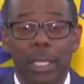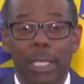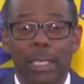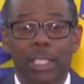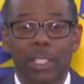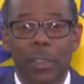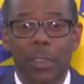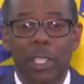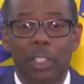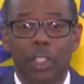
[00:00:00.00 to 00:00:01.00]
is
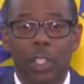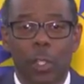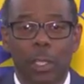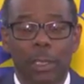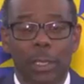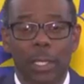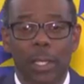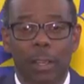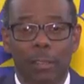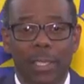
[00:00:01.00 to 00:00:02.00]
nothing short
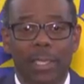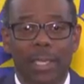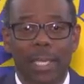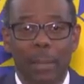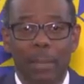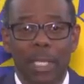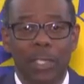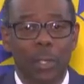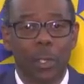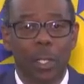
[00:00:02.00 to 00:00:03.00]
of a scabby
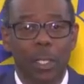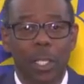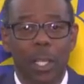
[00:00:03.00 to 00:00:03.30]
sore